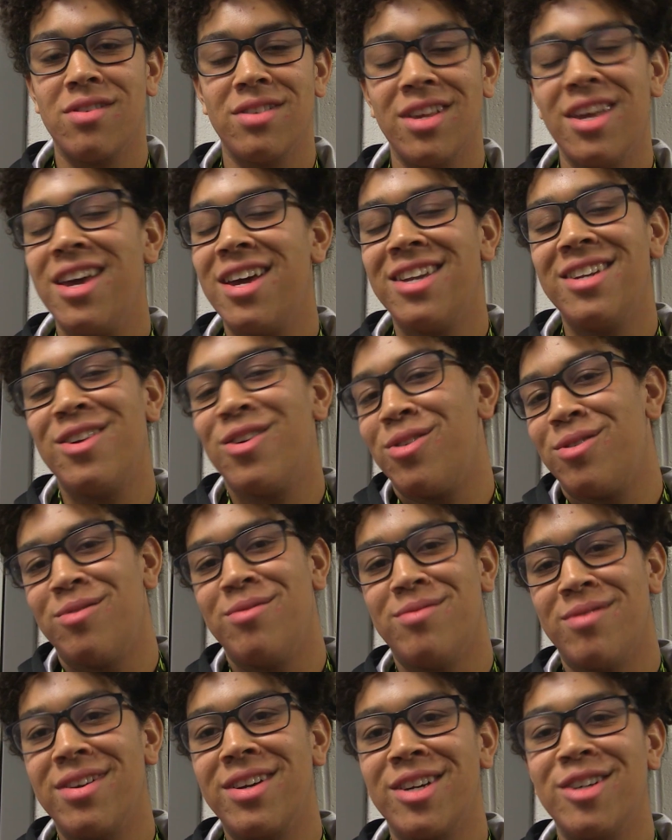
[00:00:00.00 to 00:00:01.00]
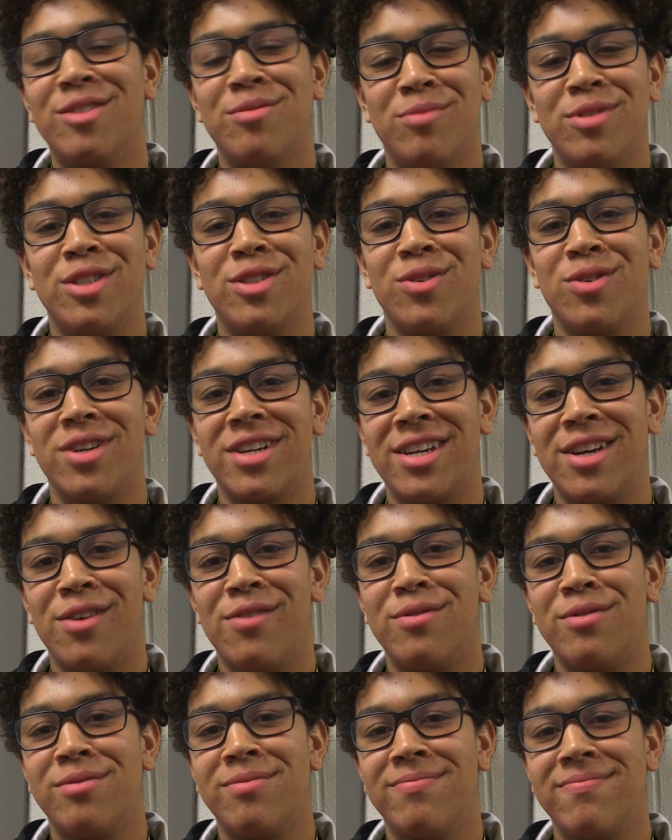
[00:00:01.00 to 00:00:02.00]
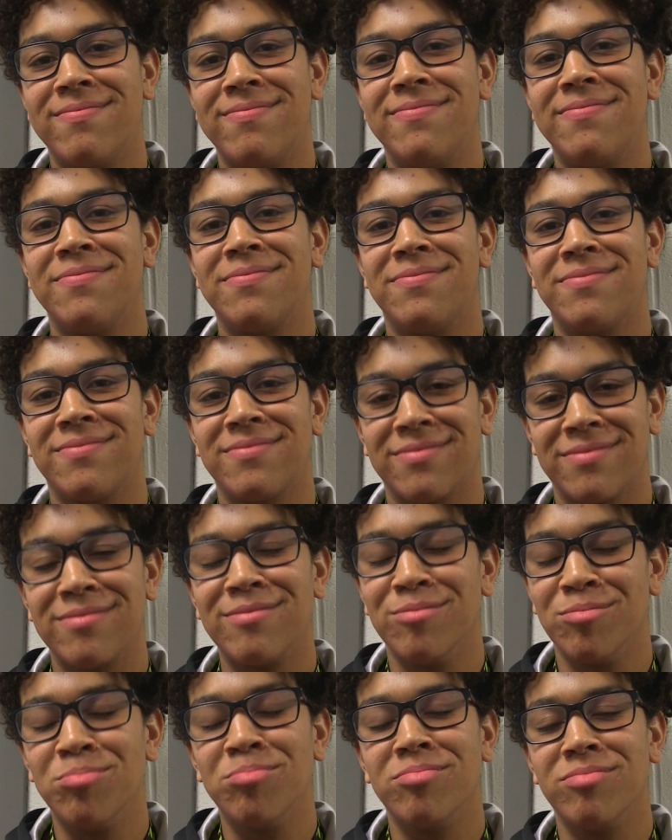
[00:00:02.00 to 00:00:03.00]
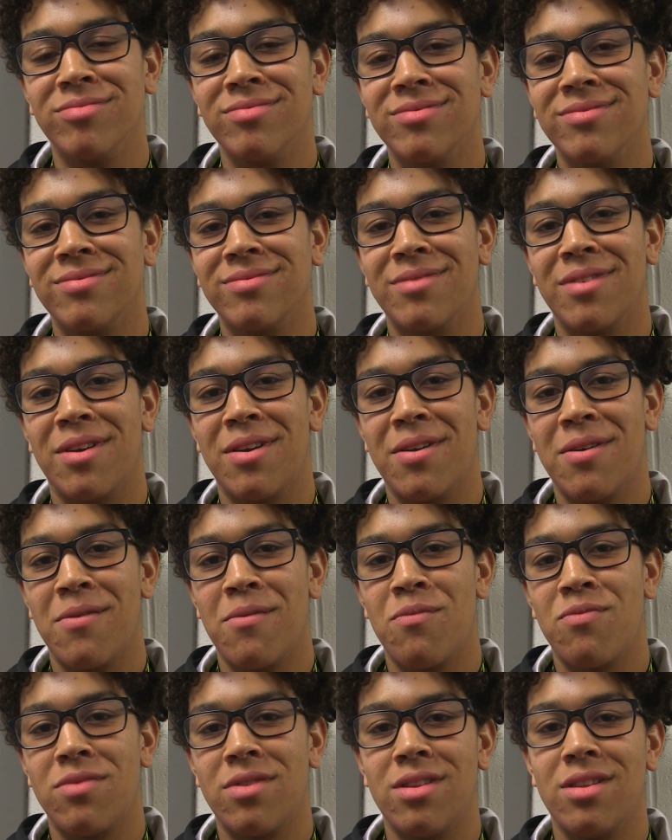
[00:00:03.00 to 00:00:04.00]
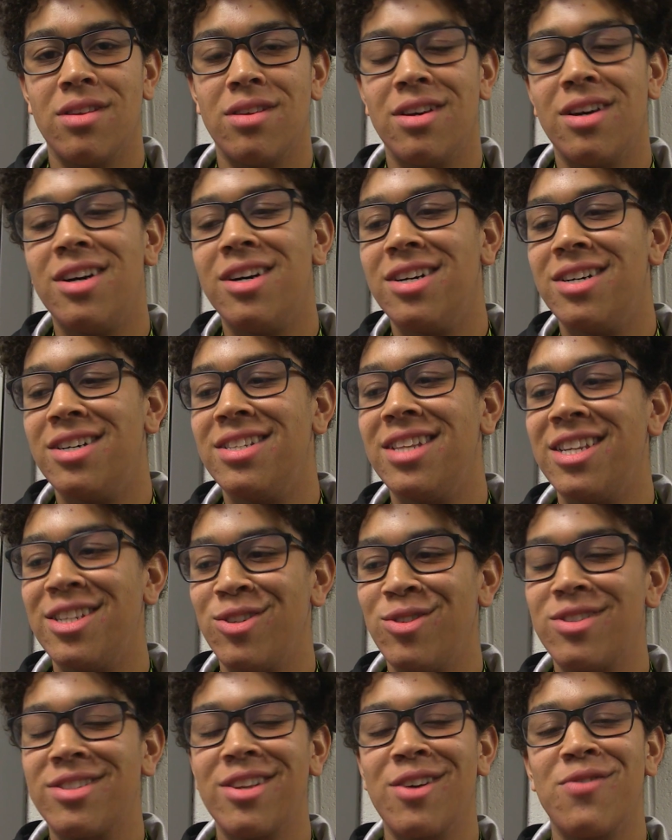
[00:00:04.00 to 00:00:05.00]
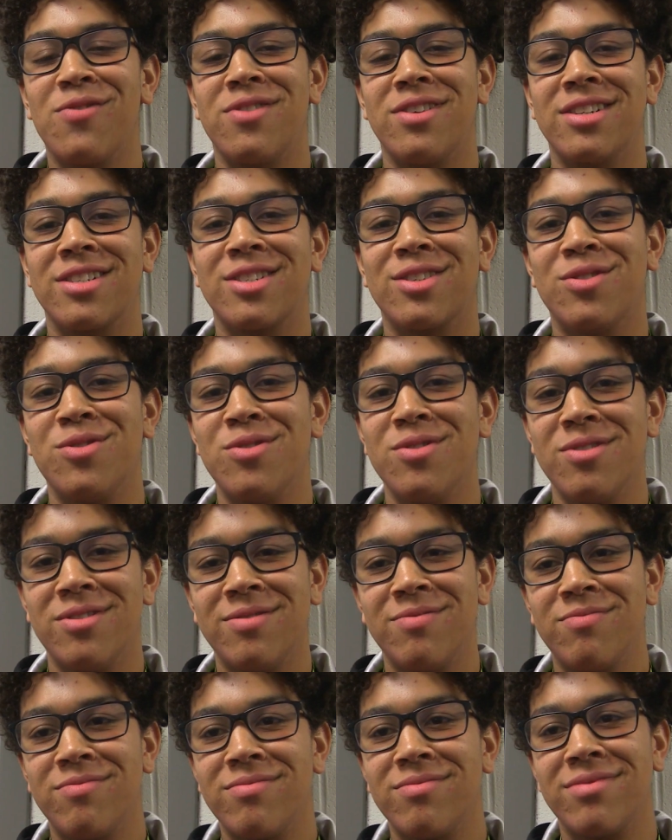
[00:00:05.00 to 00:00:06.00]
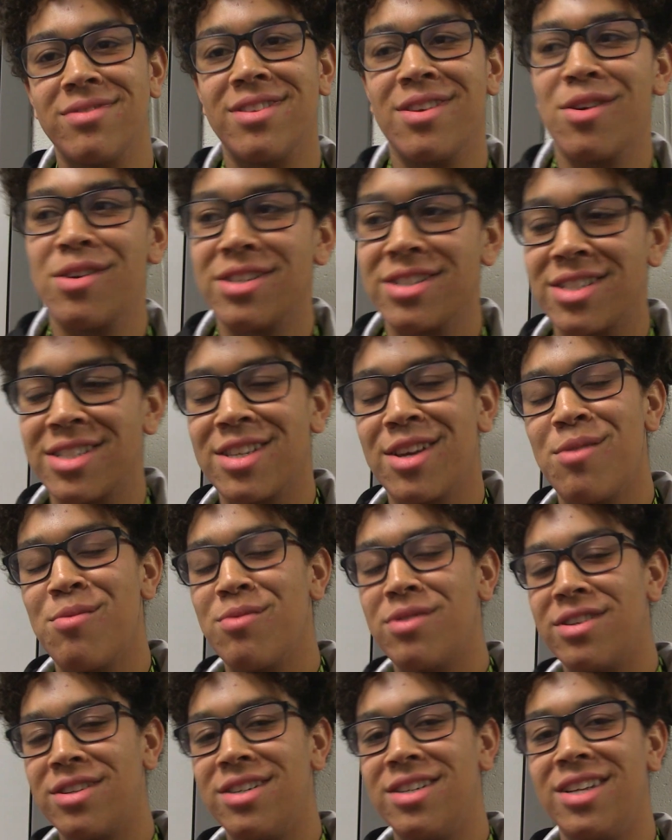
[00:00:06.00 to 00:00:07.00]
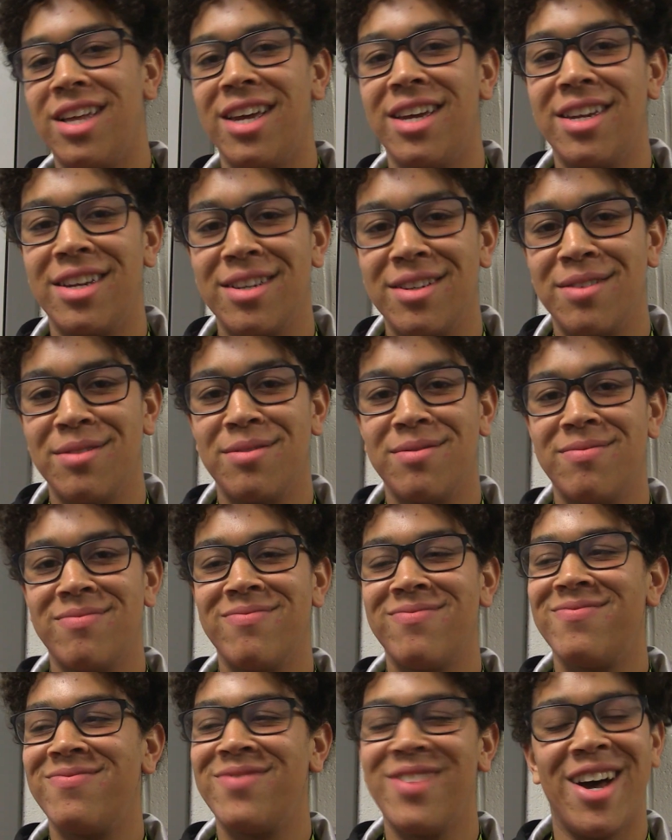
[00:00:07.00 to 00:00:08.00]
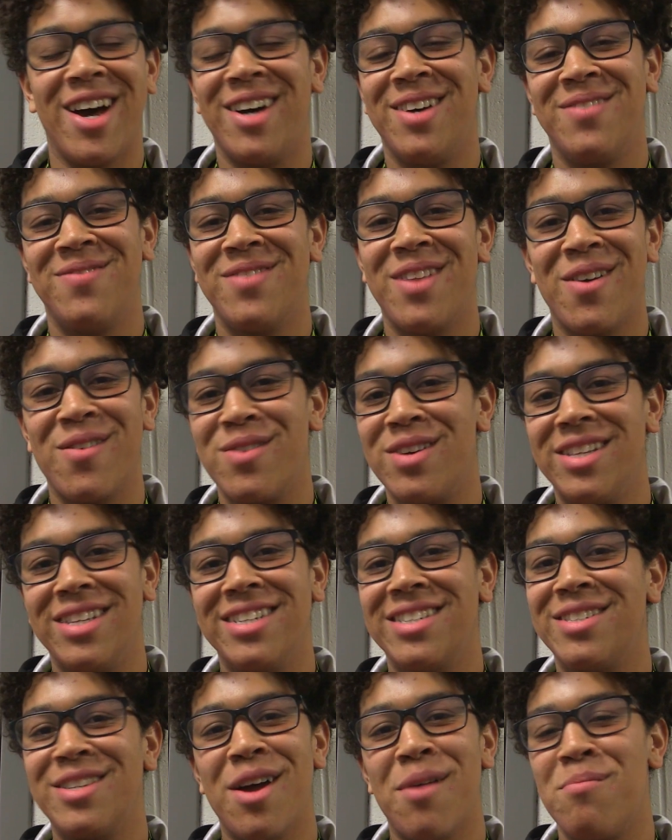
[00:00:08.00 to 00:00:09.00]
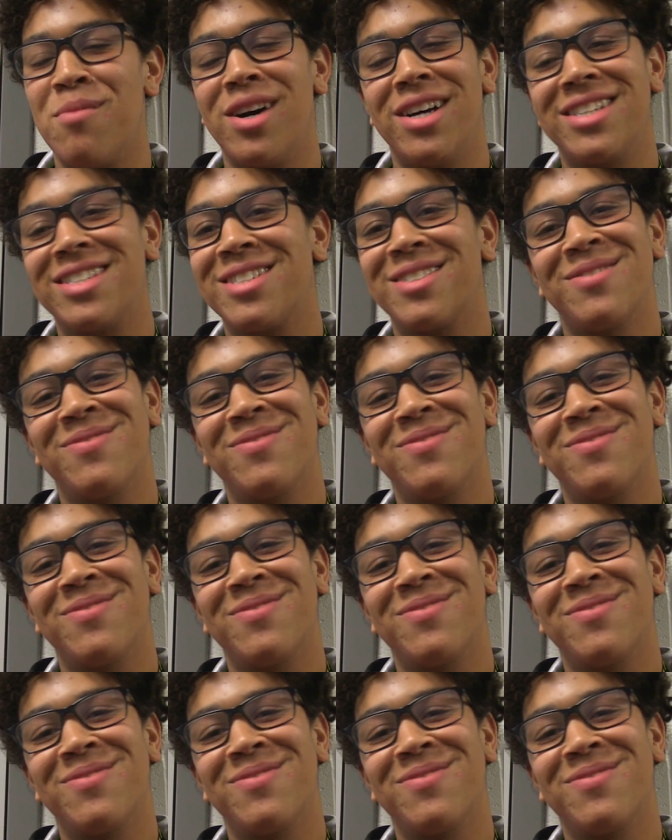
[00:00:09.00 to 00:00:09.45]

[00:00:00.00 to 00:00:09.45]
Yeah, I know a good majority of them. Okay. Do you know what they do? Uh, they do stuff for the school. Some of the like, nah, not really, not much.